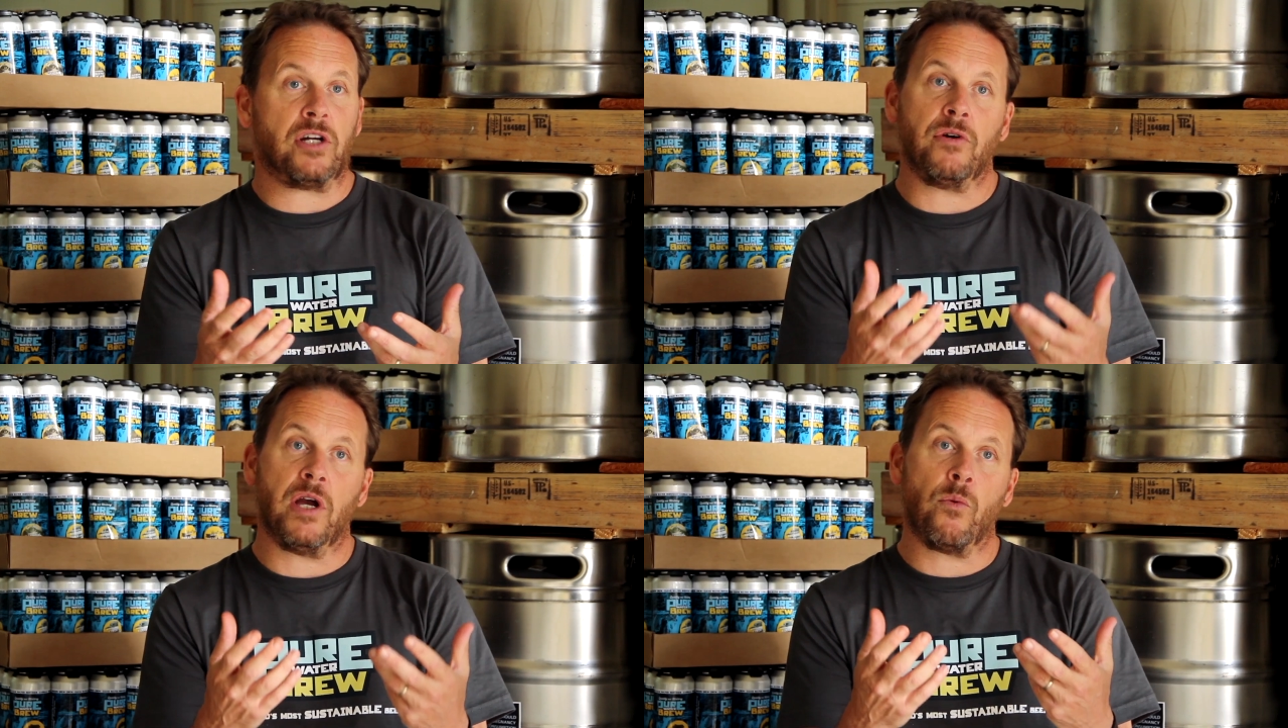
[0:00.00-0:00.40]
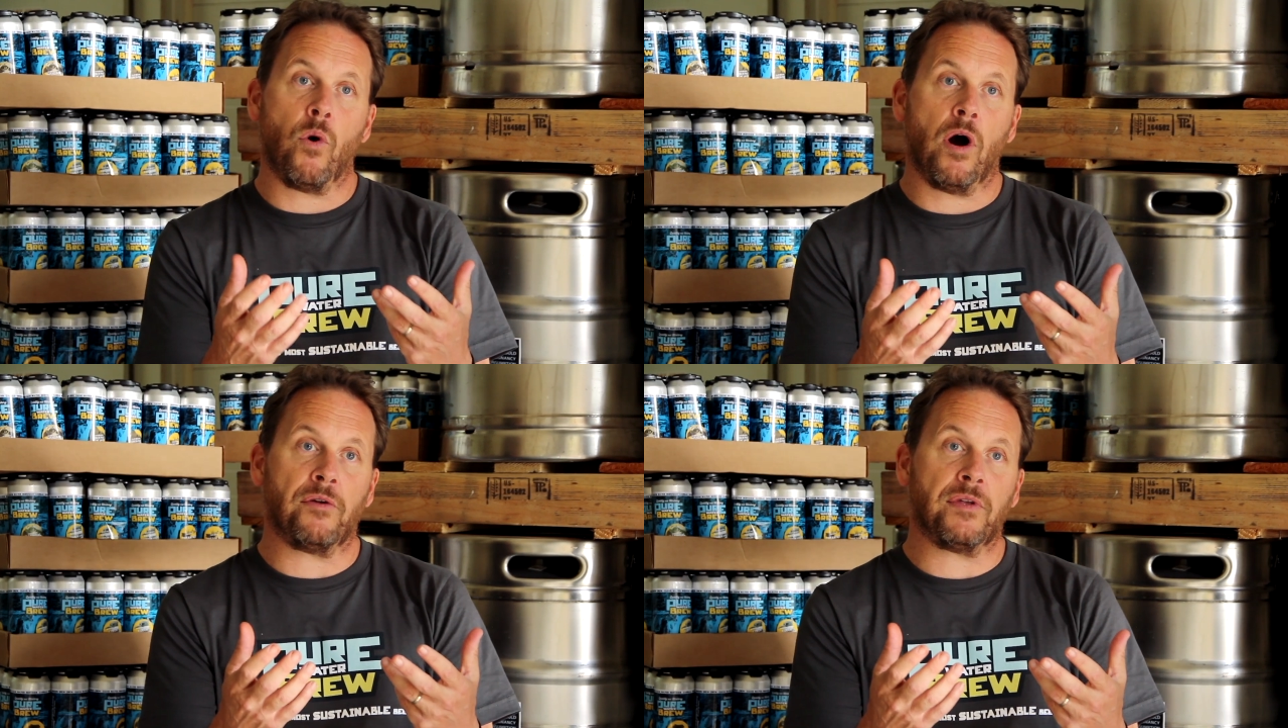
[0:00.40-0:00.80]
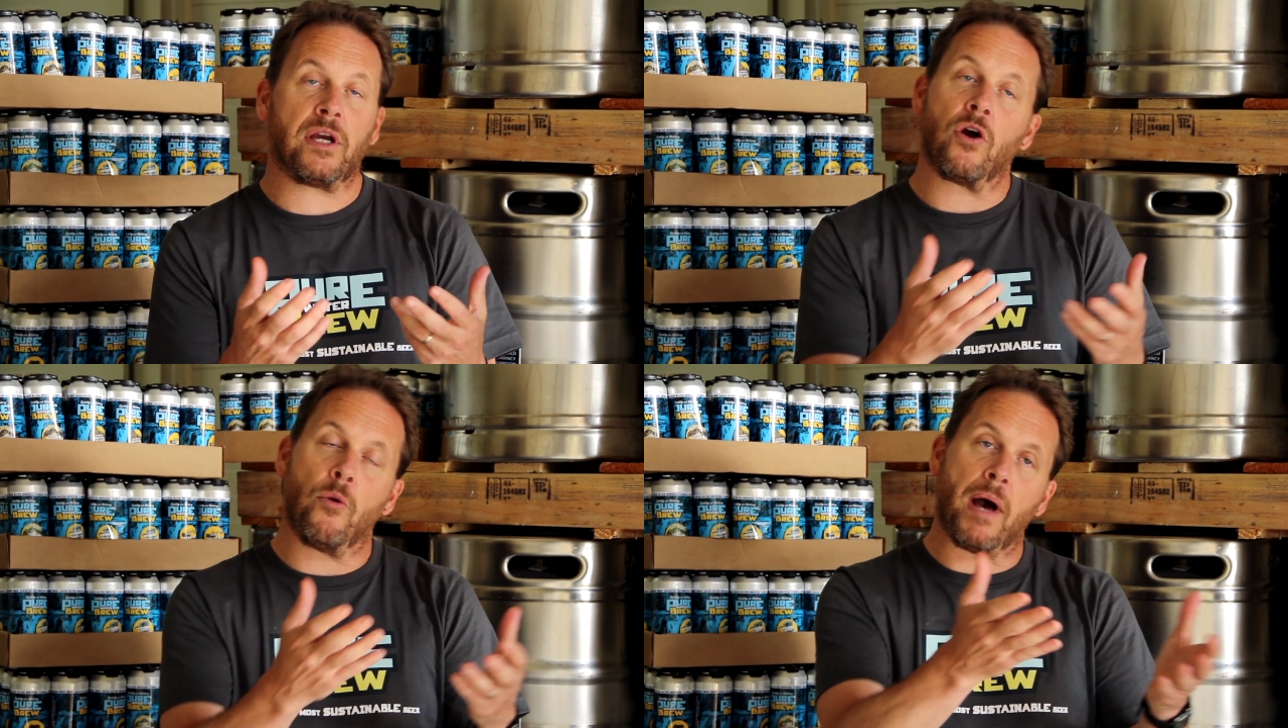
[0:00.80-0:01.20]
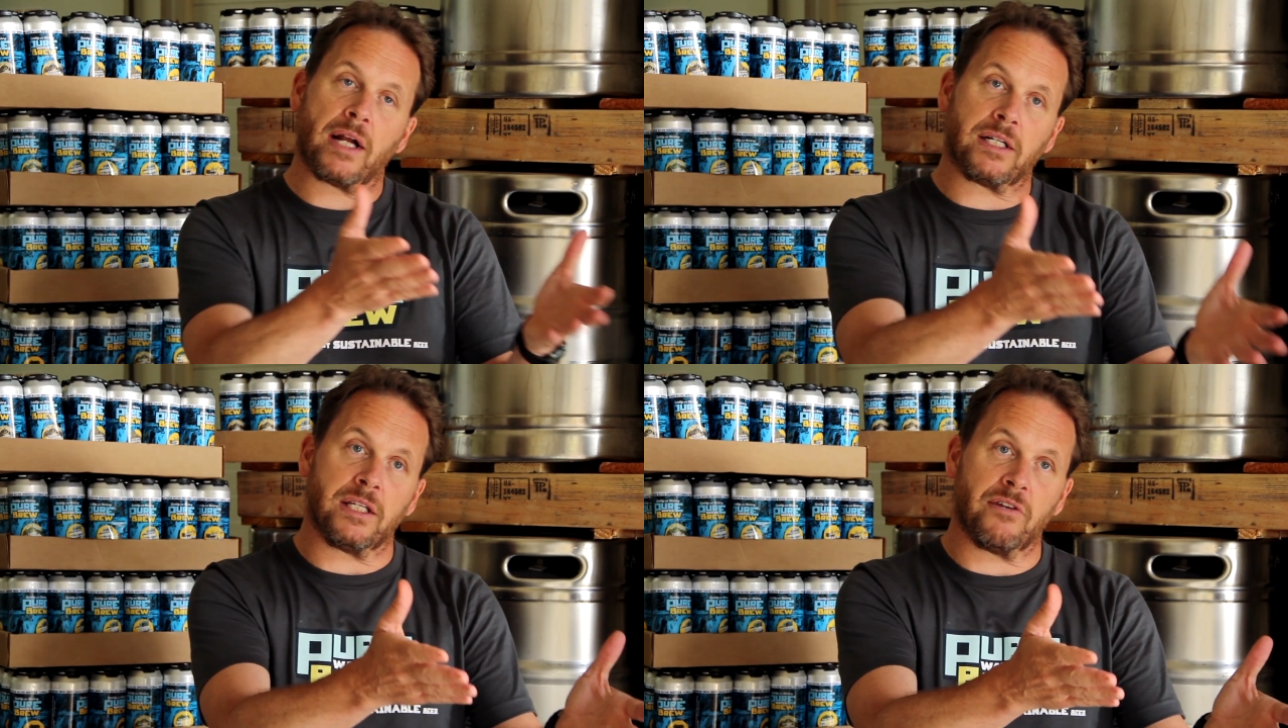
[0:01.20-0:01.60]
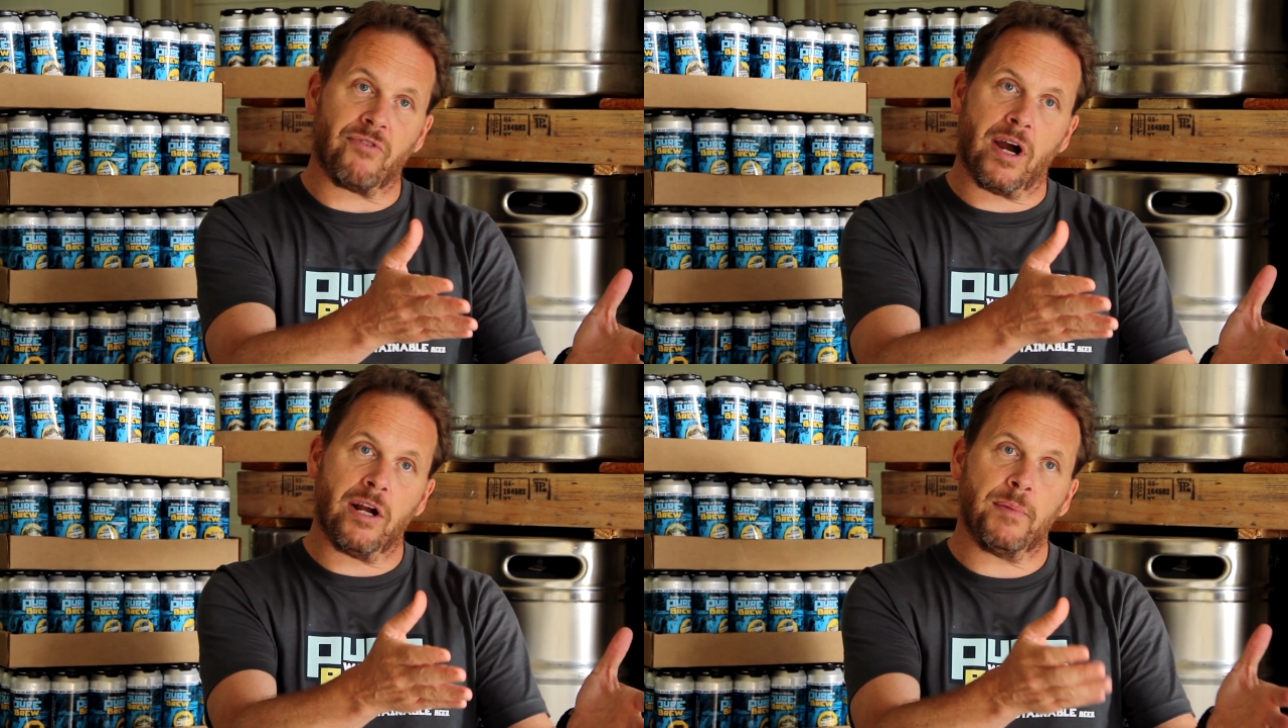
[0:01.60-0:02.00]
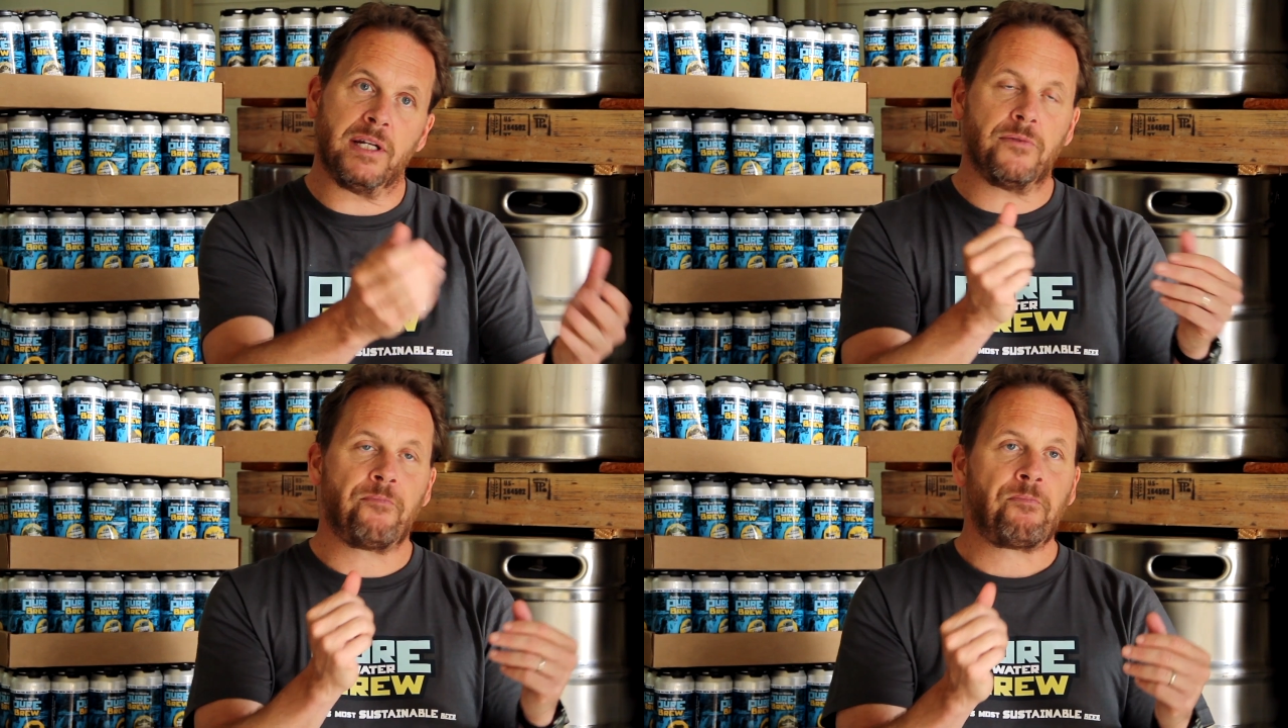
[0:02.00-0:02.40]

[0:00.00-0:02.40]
to create water that can go back to the environment,